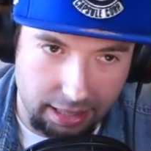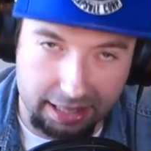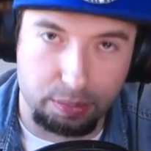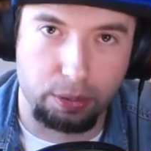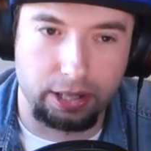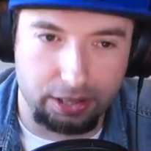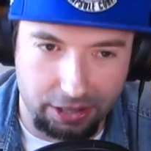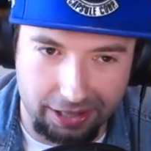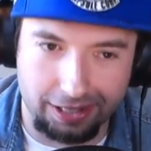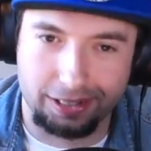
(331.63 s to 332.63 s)
Nice bridge
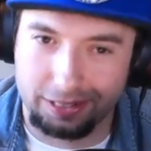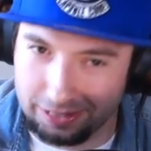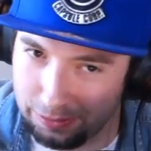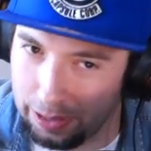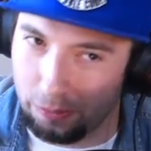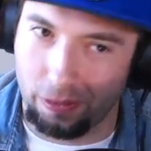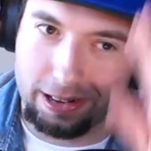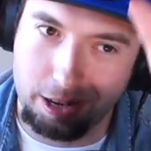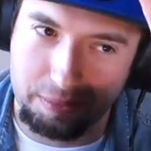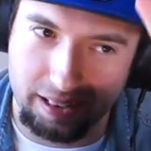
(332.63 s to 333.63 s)
here. went
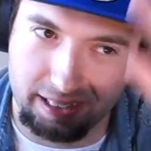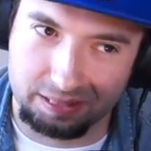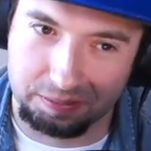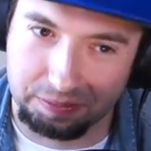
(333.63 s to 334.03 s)
right up there.